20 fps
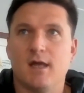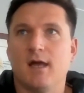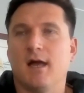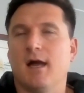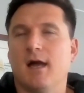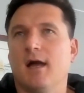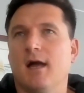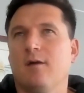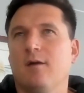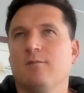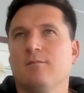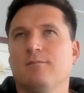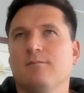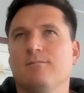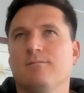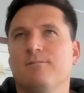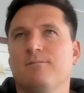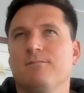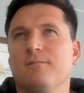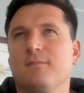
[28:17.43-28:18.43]
The
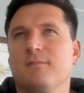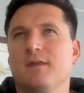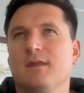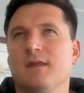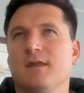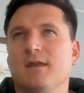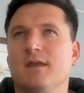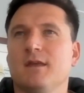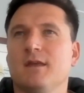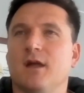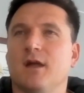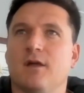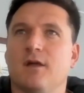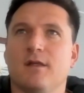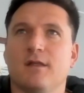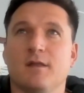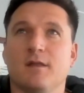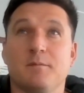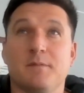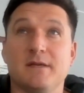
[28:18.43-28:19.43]

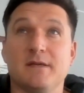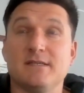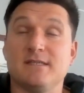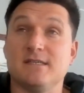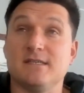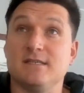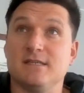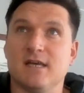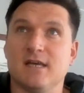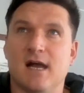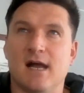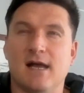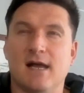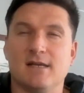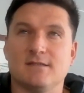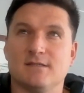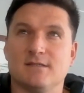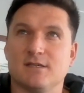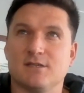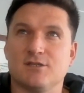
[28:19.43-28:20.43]

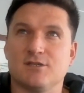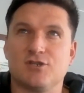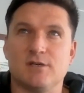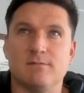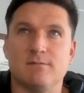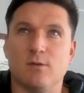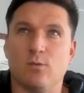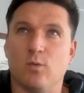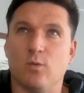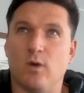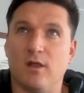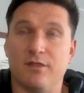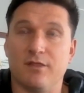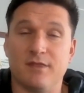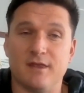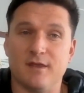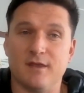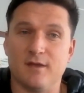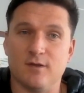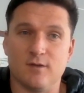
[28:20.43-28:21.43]
BCCI is an extremely
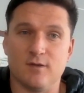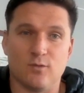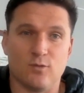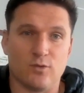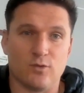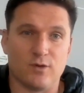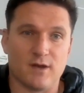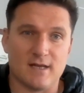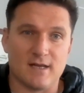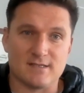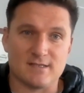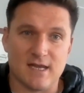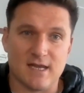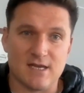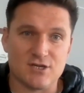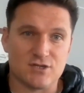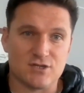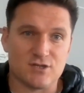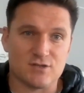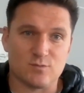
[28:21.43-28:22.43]
wealthy
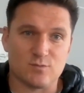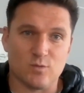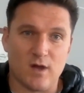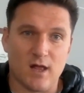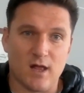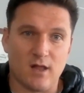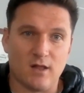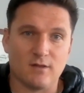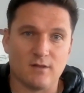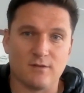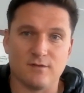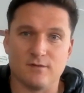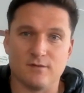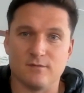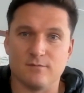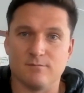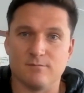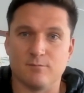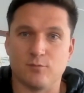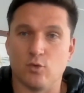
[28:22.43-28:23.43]
organization as well.
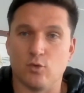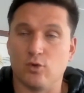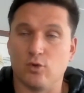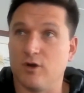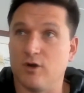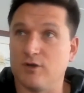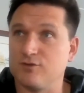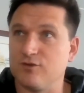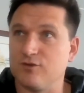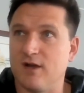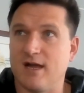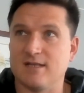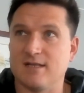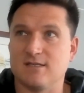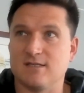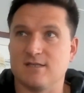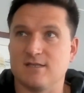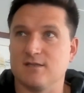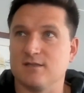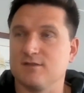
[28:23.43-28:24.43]
The broadcast
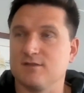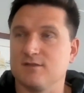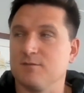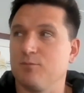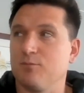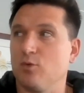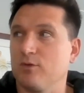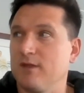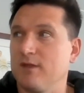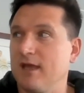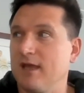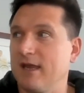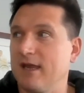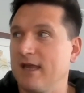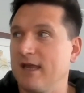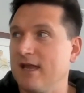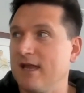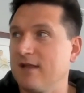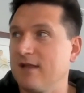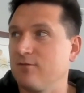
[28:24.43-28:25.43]
rights, the support they get
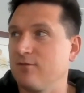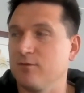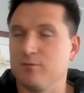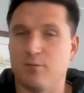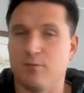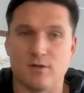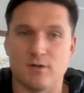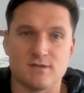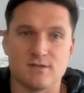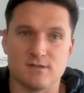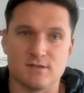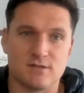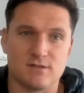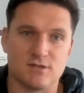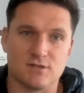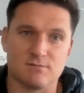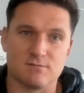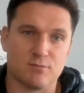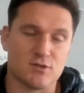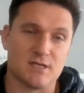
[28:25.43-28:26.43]
from sponsors just
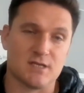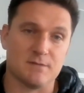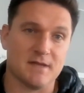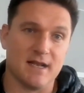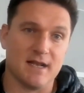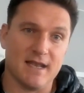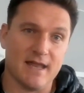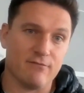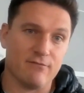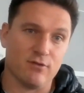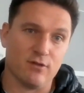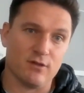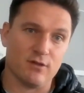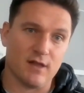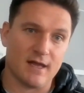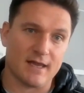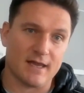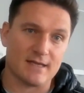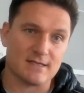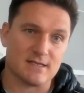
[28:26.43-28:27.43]
puts them at a level,
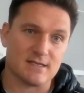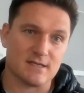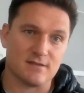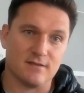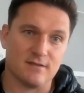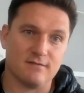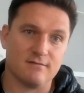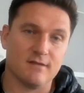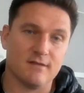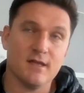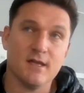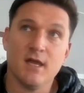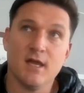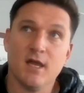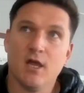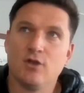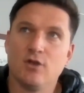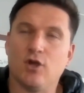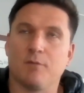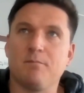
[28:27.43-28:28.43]
I guess, that
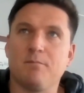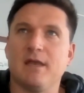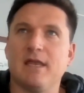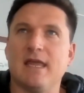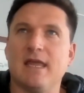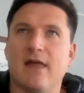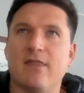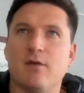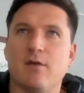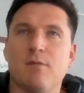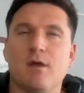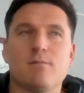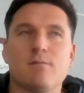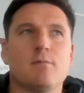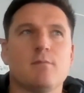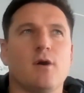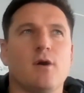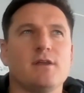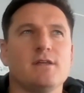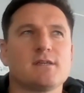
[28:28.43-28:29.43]
not many other
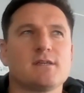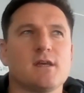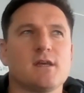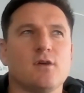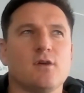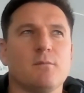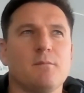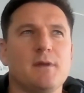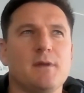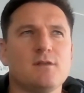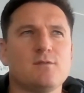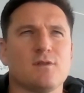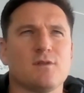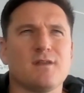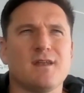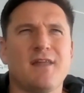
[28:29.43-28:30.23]
member bodies can compete with.